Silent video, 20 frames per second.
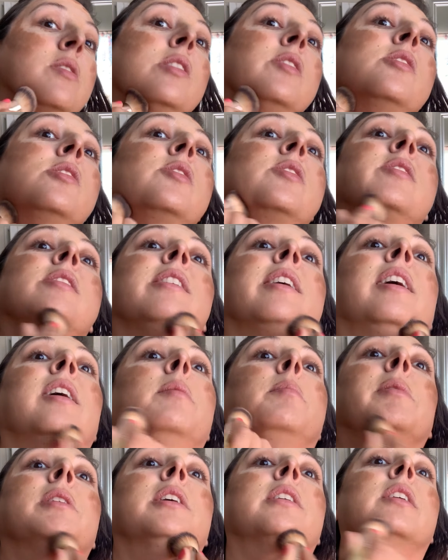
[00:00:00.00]
is
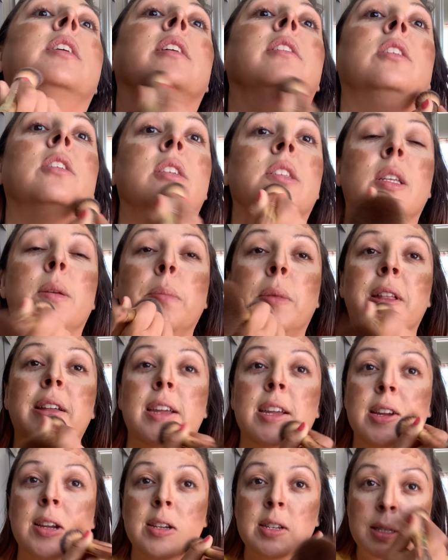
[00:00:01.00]
tap the colors in
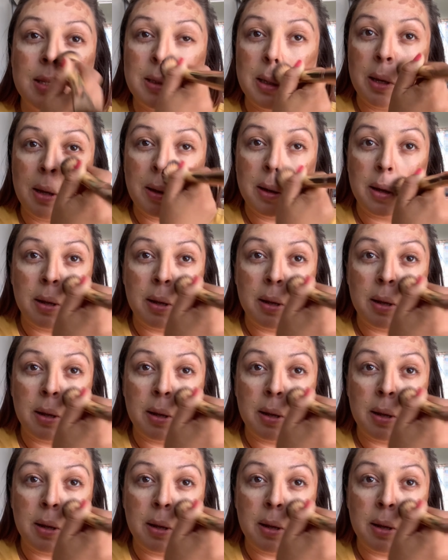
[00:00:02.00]
place,